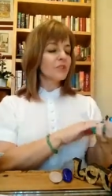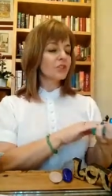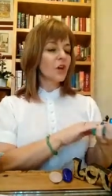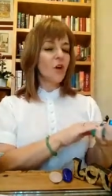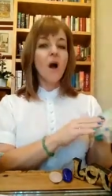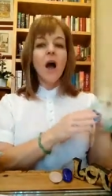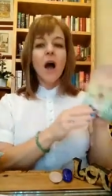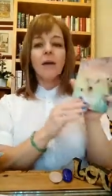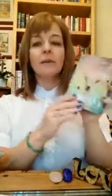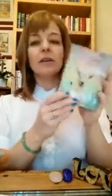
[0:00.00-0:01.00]
So
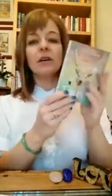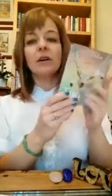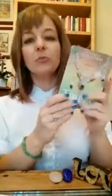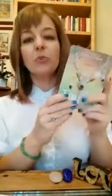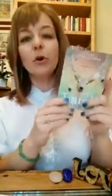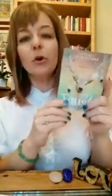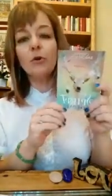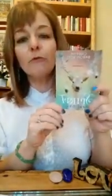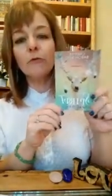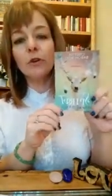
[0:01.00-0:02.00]
I'm going to
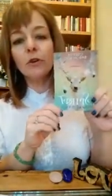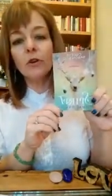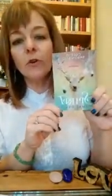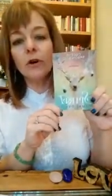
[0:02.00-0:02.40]
pull for you